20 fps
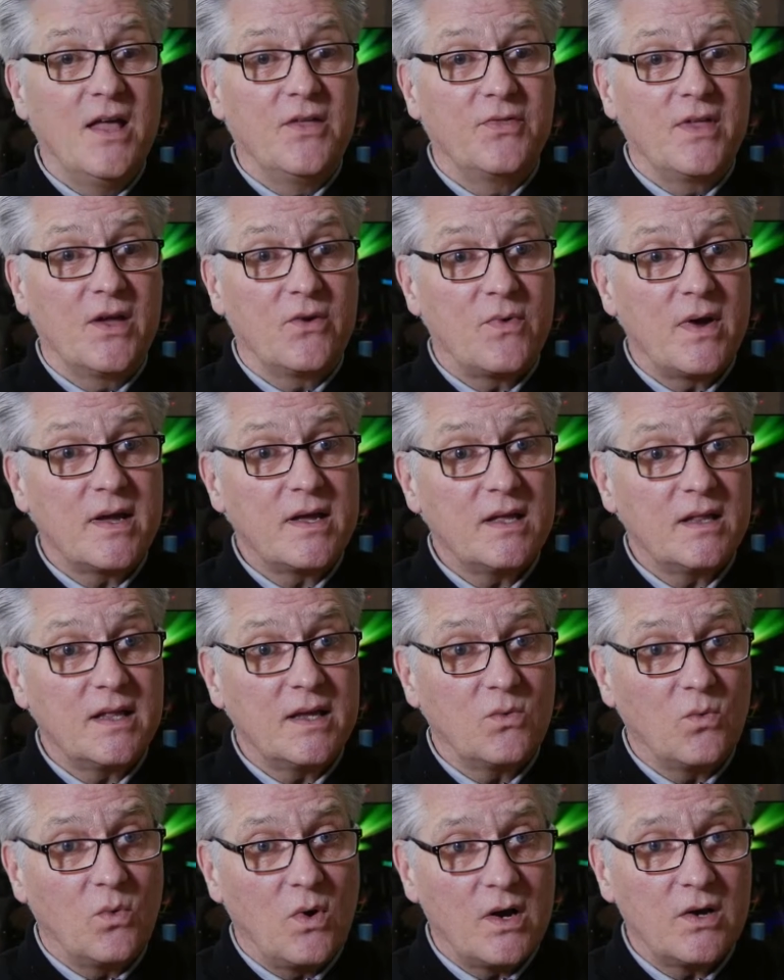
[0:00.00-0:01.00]
They regulate
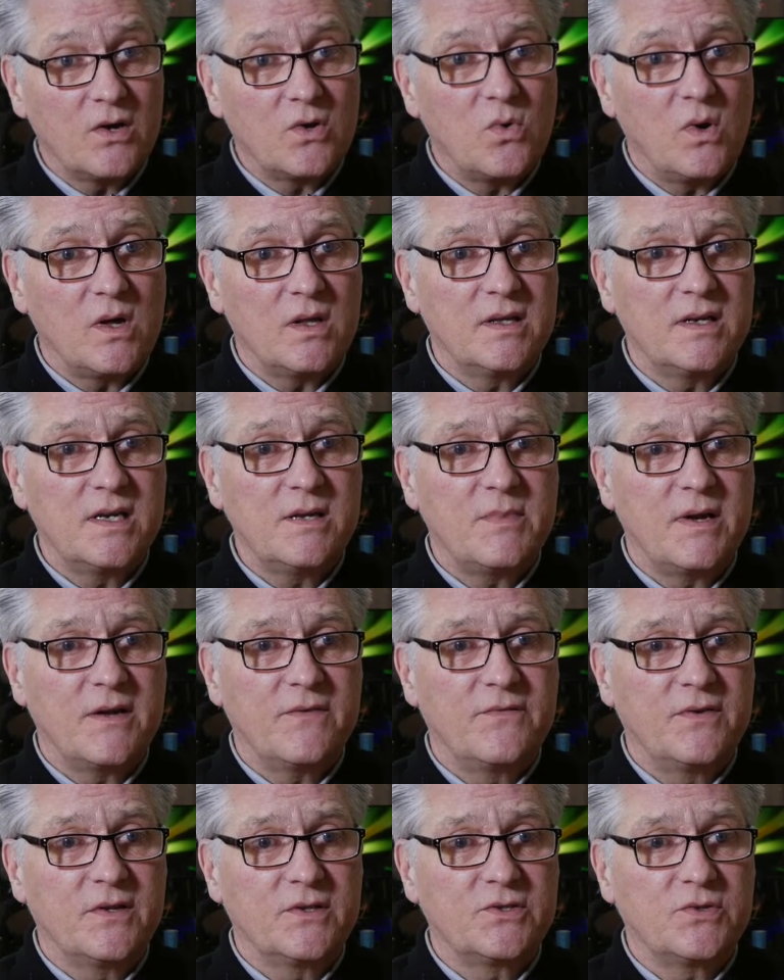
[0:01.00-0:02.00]
water quality by
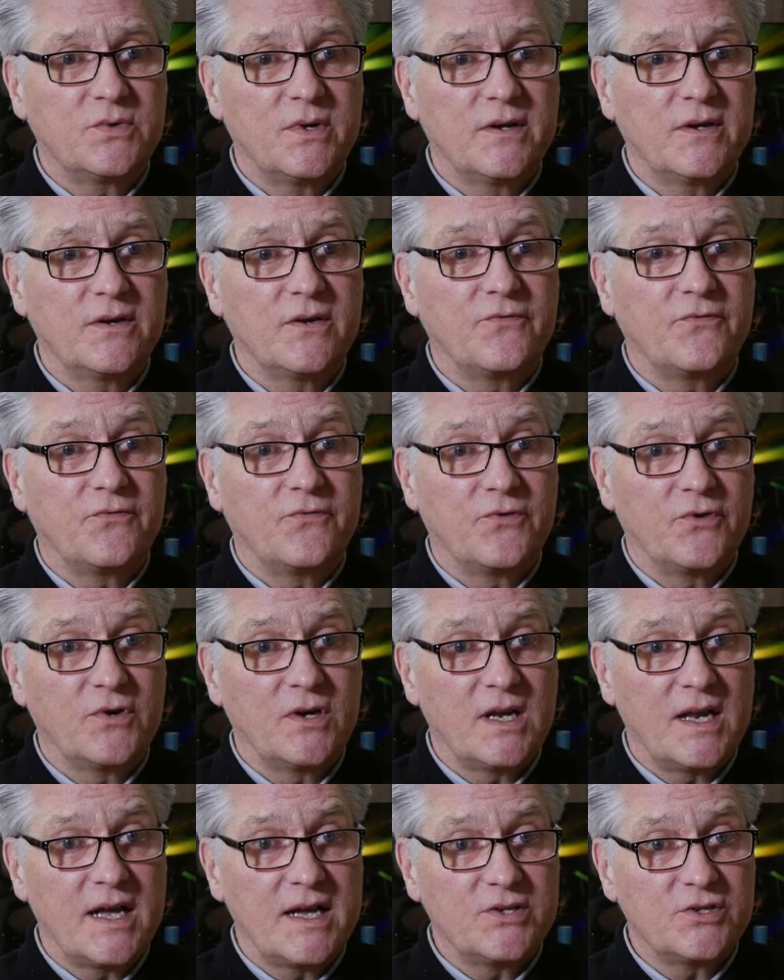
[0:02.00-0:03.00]
filtering
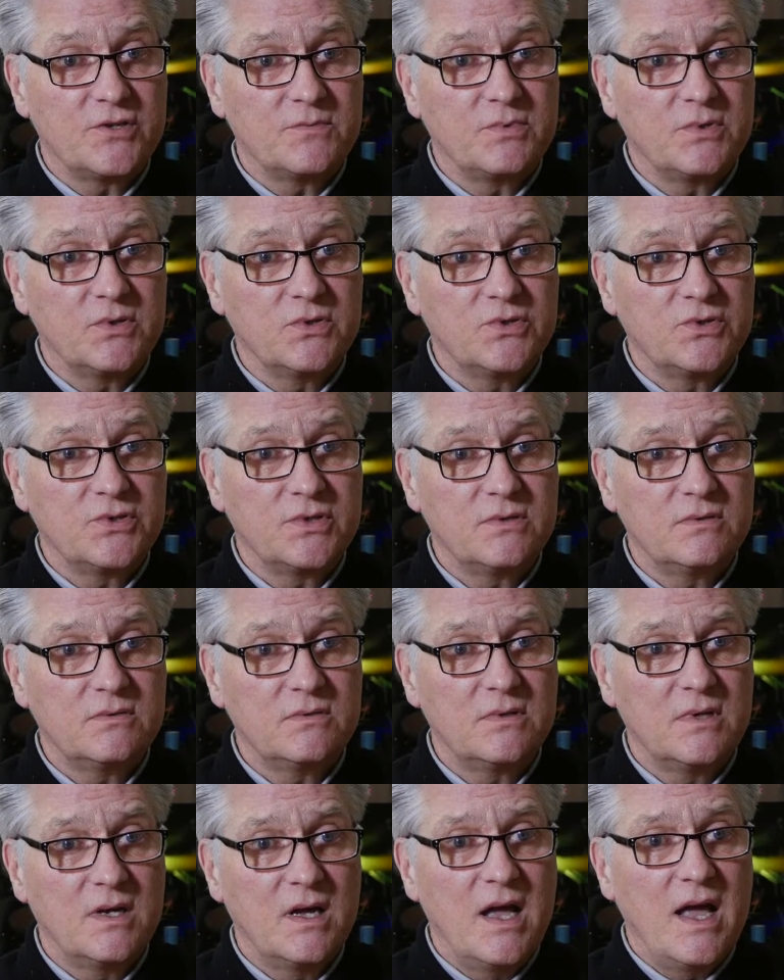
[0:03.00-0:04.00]
fertilizer pollution
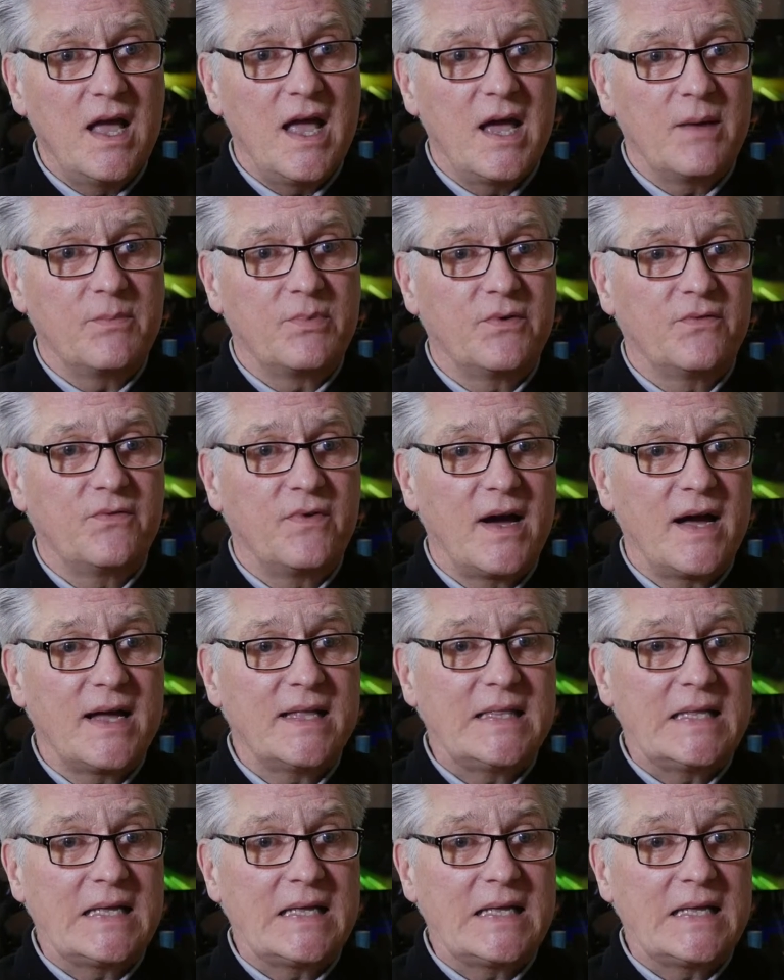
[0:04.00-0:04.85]
and provide the